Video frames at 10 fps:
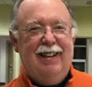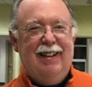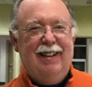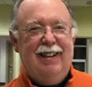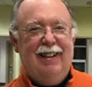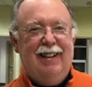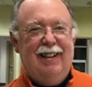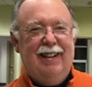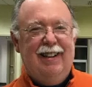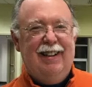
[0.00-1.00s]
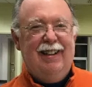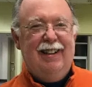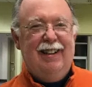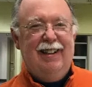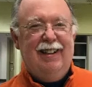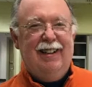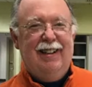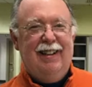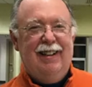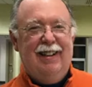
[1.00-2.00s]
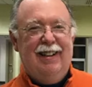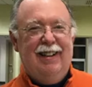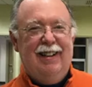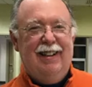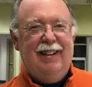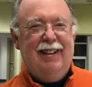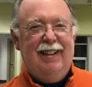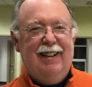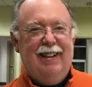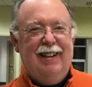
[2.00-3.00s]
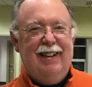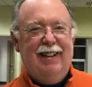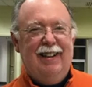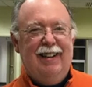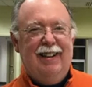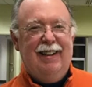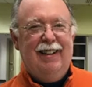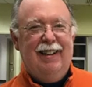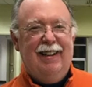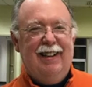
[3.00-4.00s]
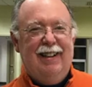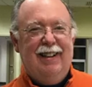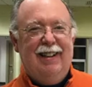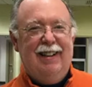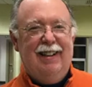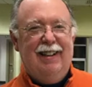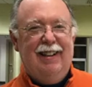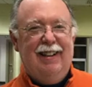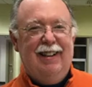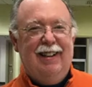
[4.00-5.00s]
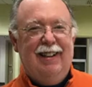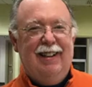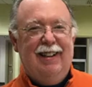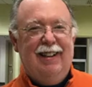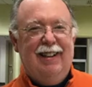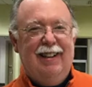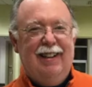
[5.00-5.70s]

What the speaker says: This person isn't speaking.